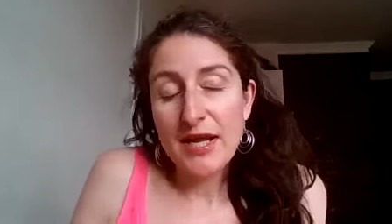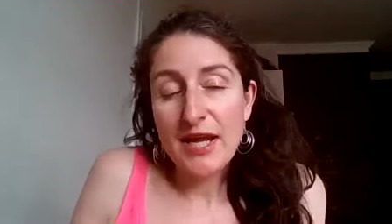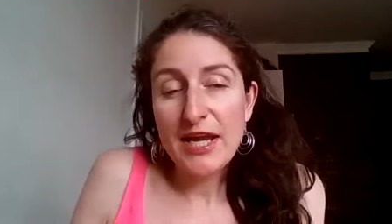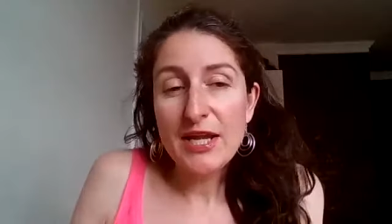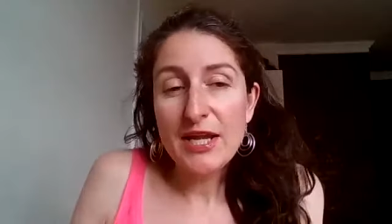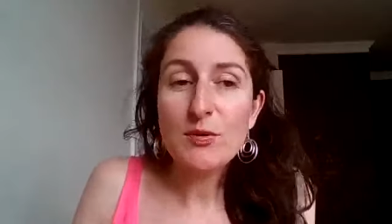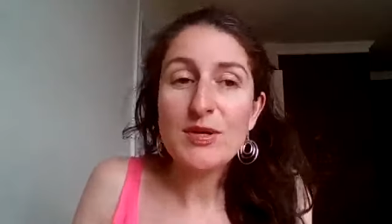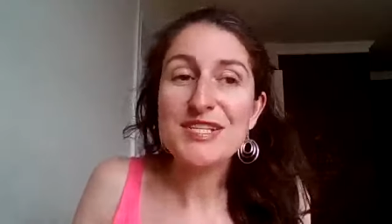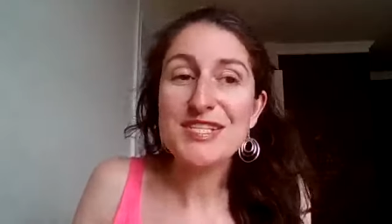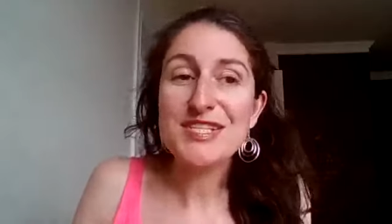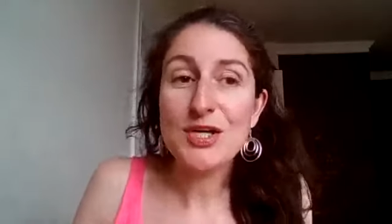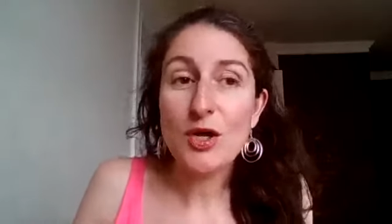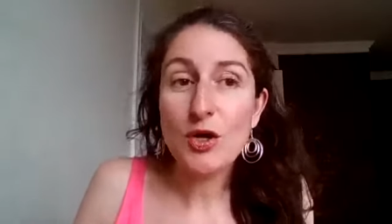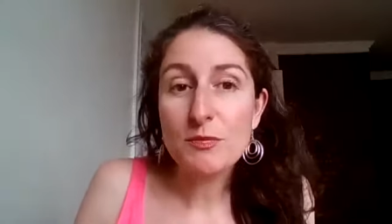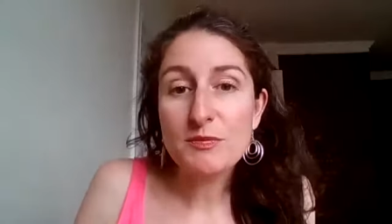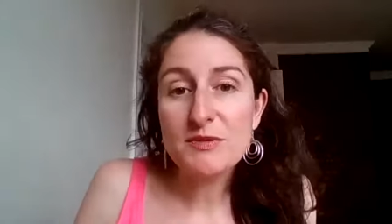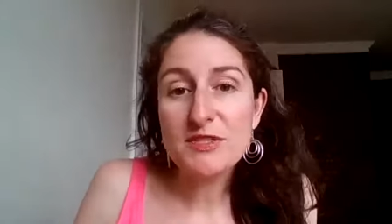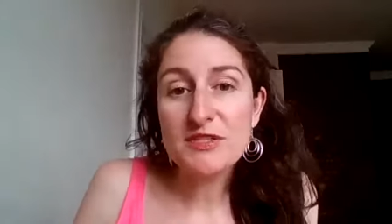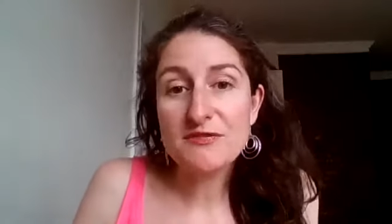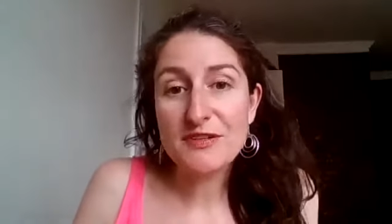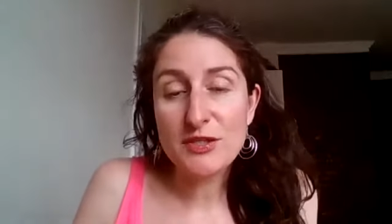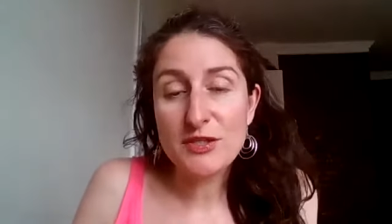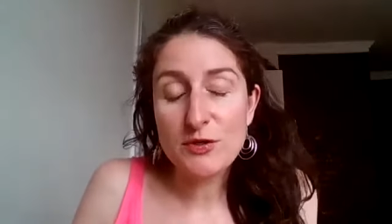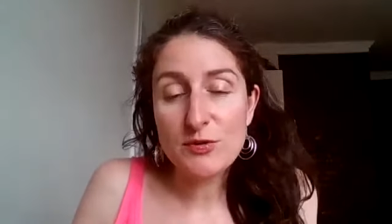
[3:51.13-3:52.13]
Anyways, I hope
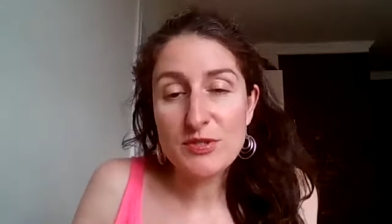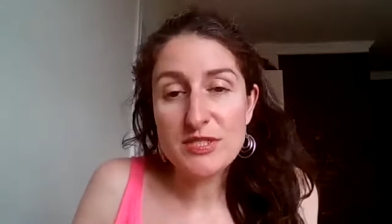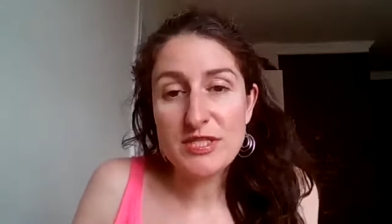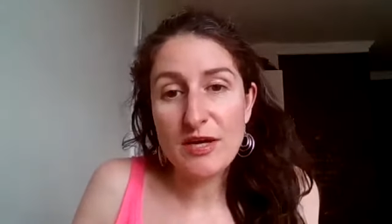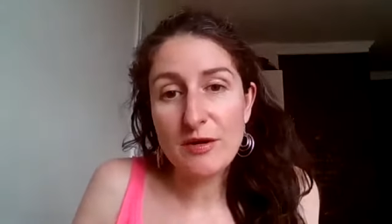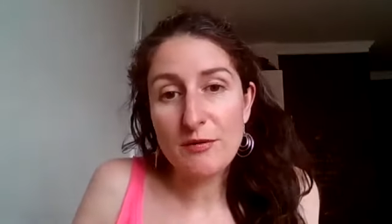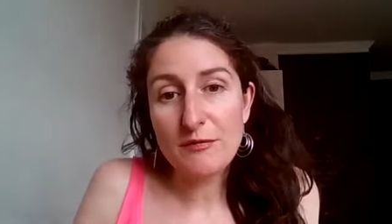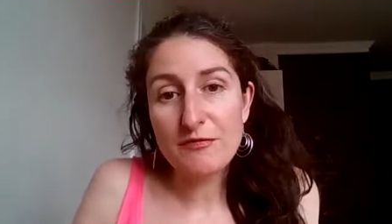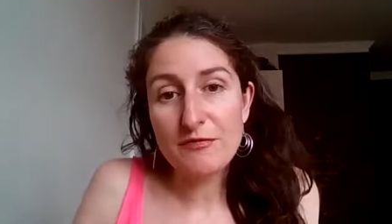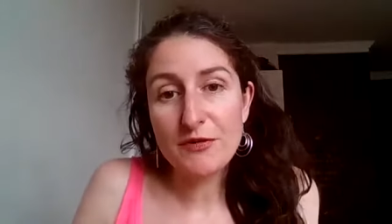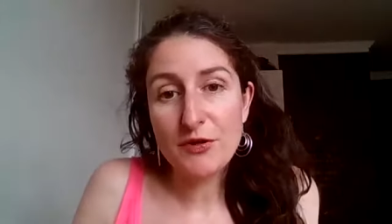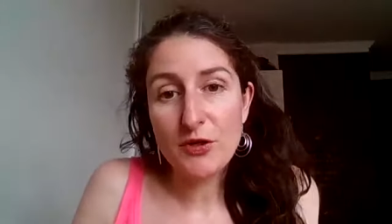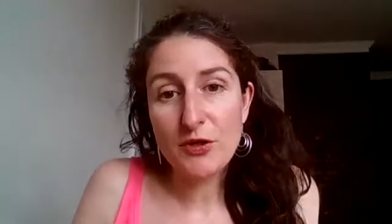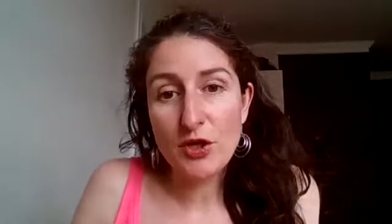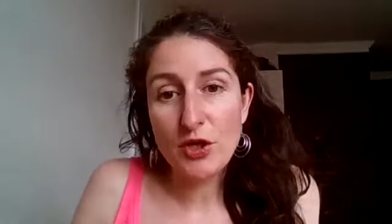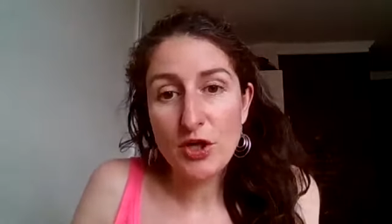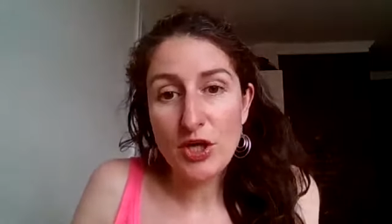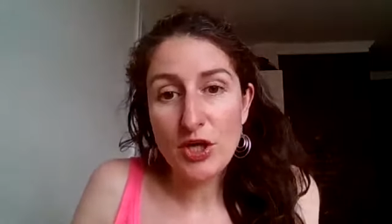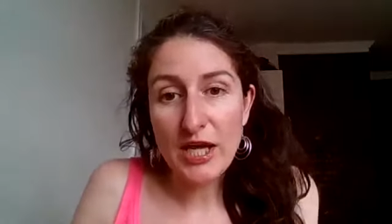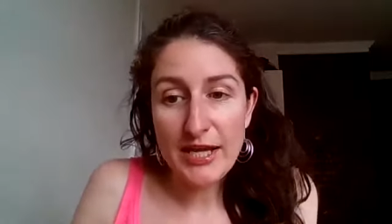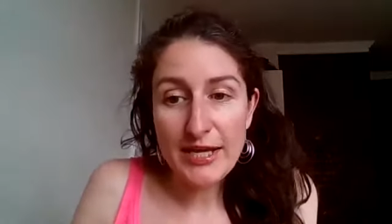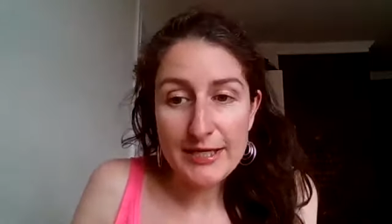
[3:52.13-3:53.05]
this video was helpful.